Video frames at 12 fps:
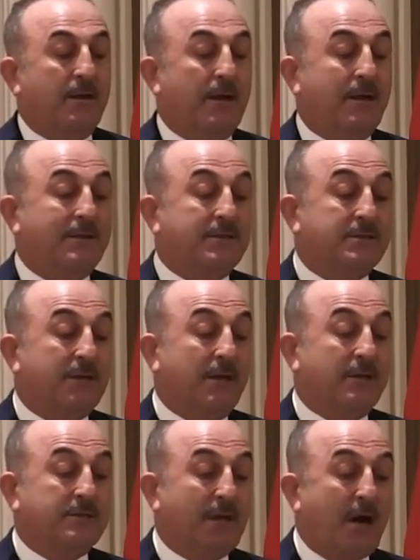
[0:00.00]
and
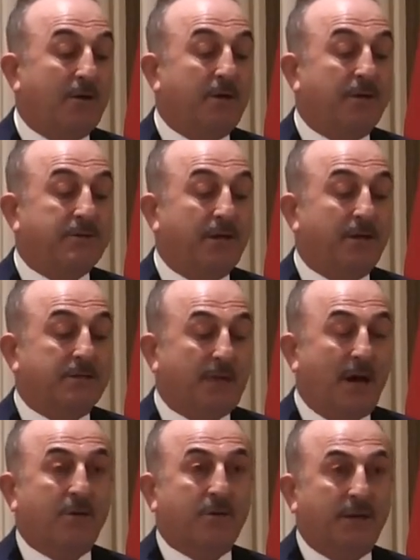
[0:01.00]

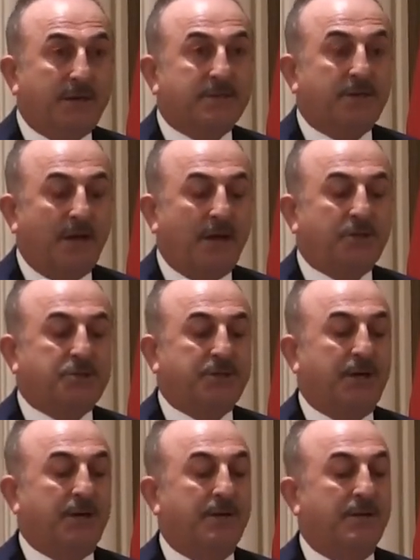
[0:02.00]
Southeast
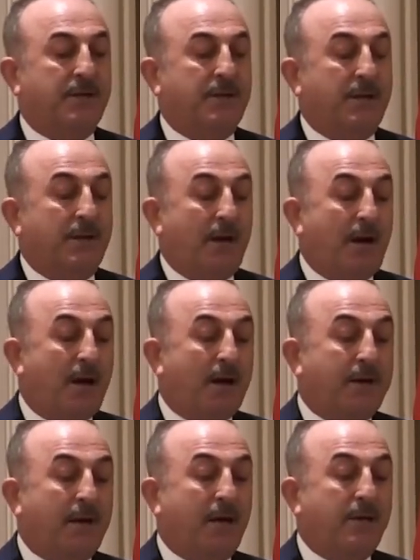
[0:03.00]
Asia,
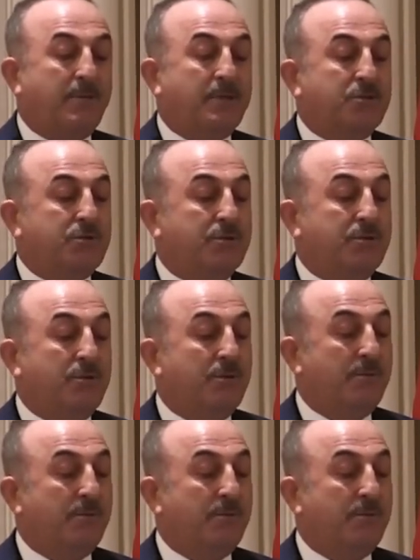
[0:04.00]
our aim is to